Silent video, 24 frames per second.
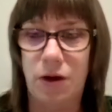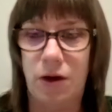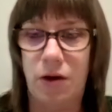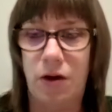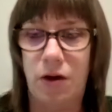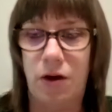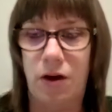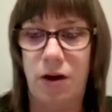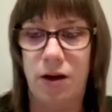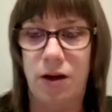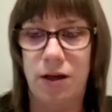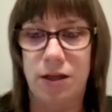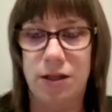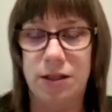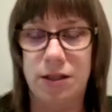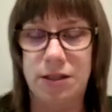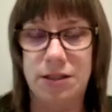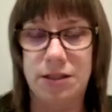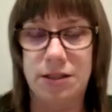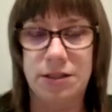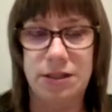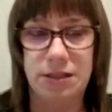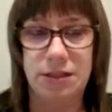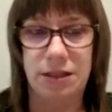going on.
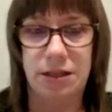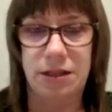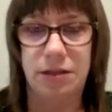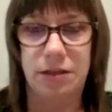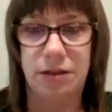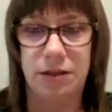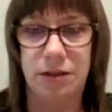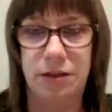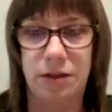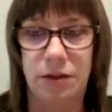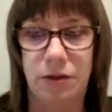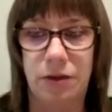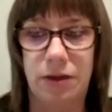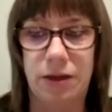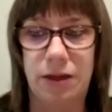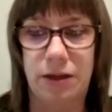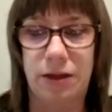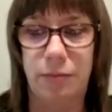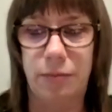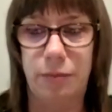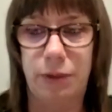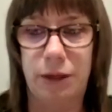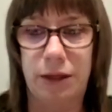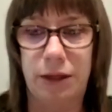It
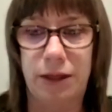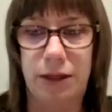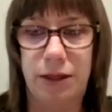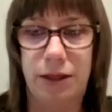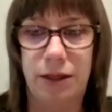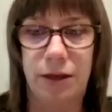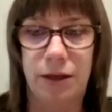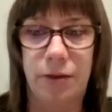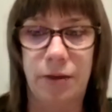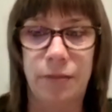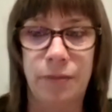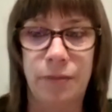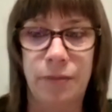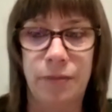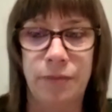can be